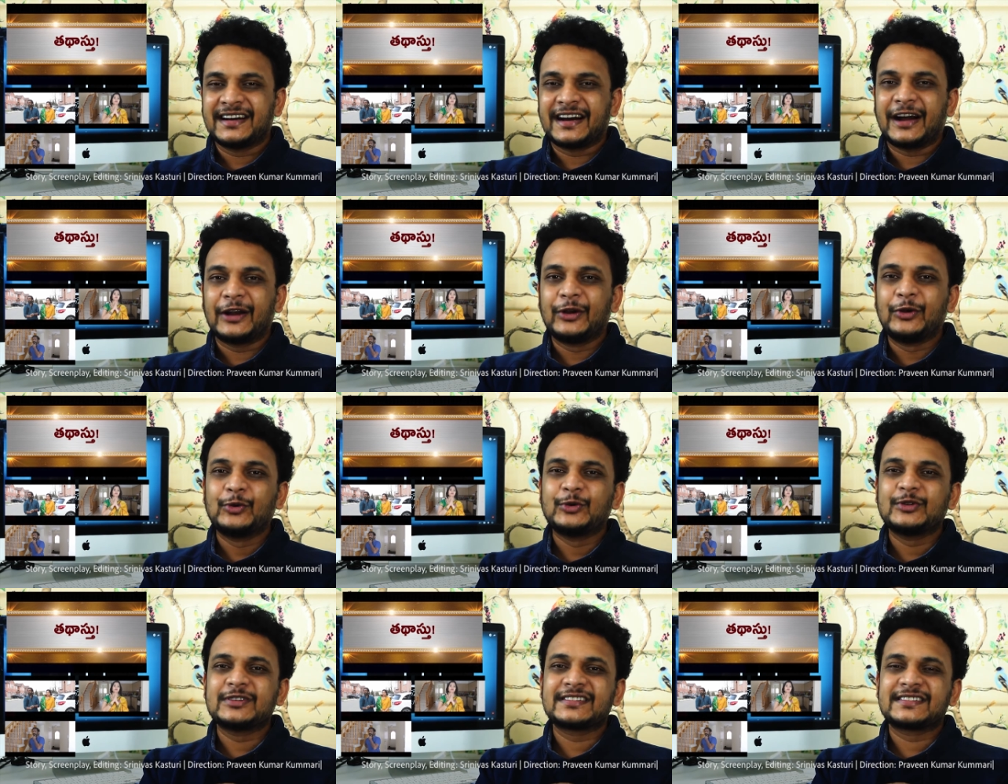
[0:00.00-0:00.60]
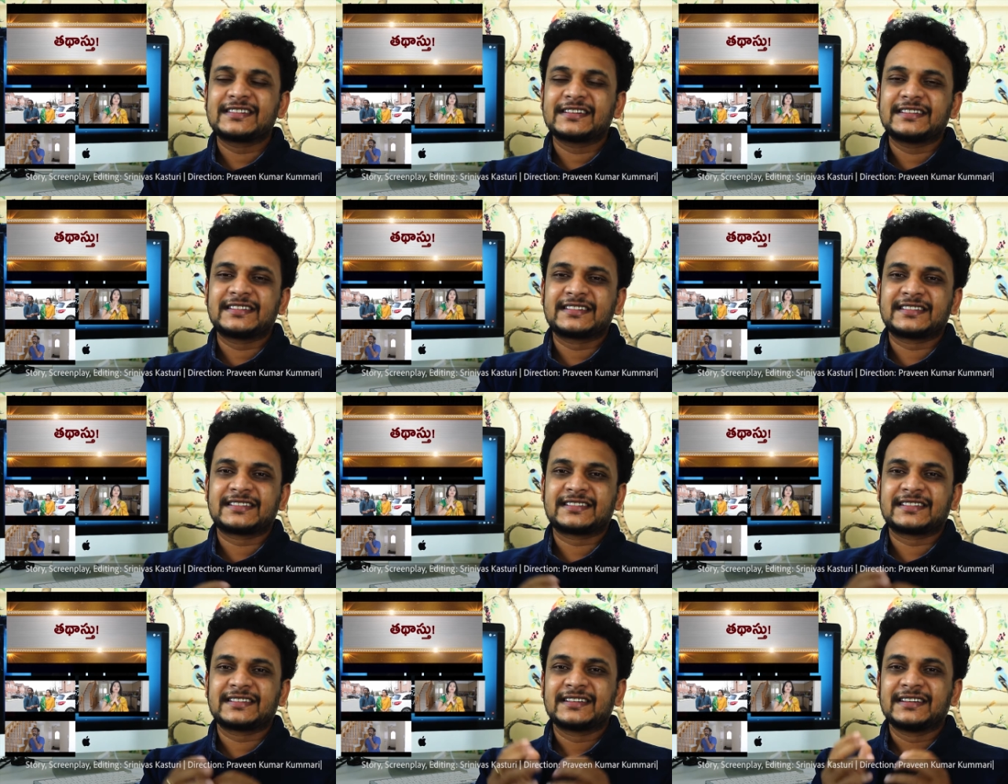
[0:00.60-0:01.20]
and loses
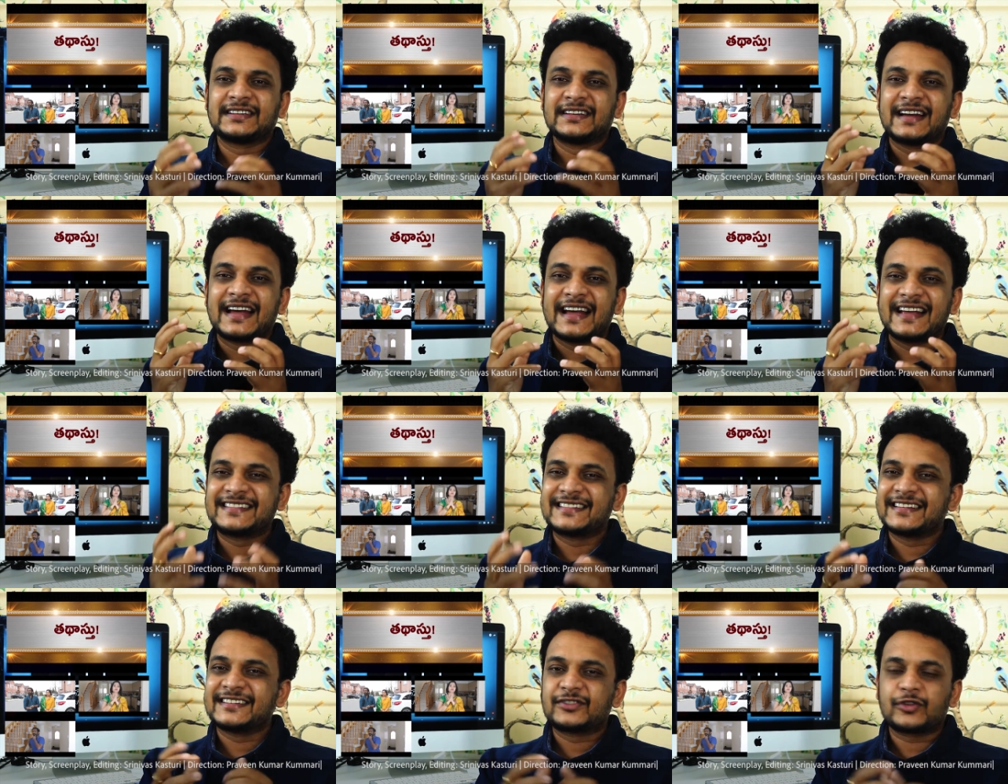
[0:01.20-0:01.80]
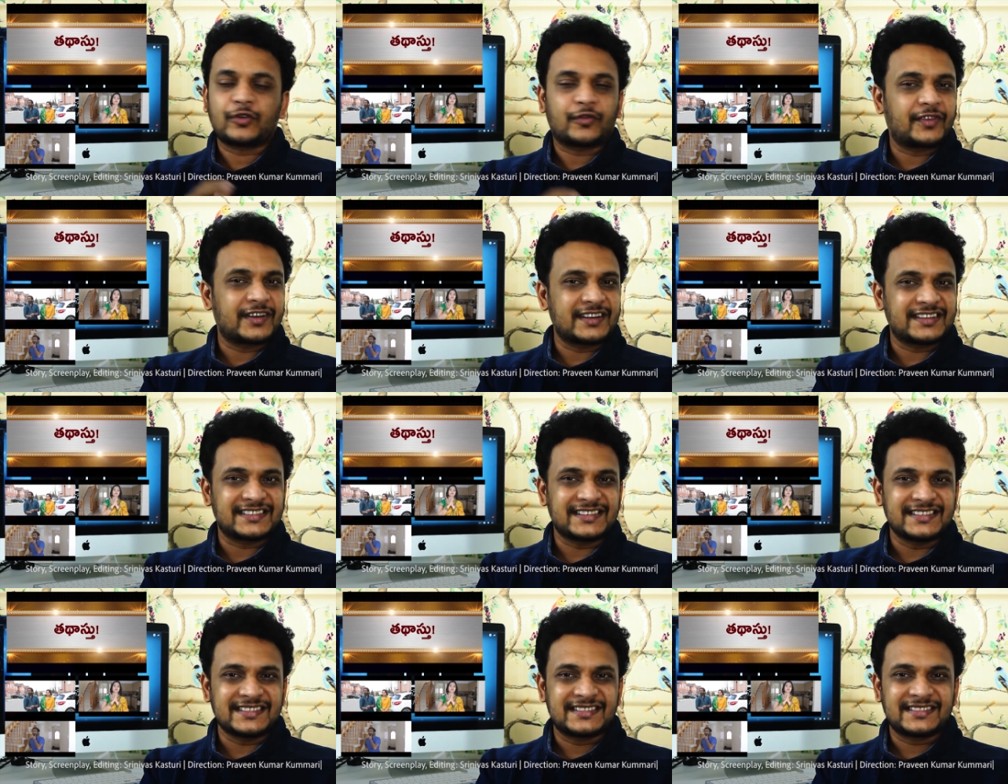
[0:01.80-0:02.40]
its essence of
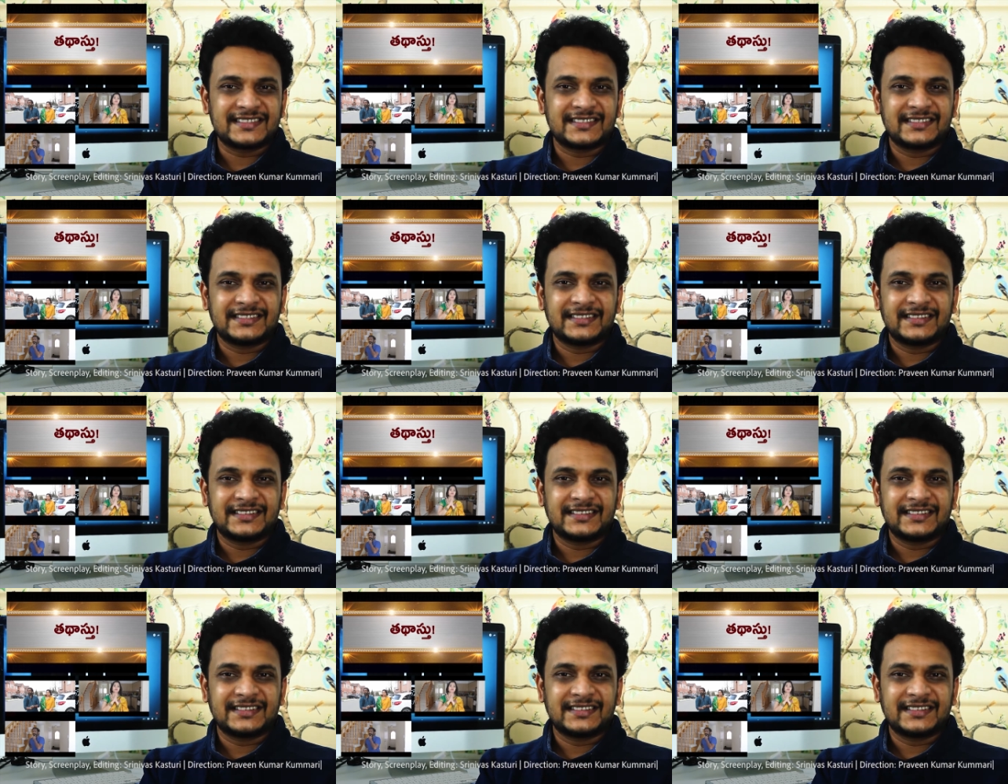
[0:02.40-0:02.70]
freshness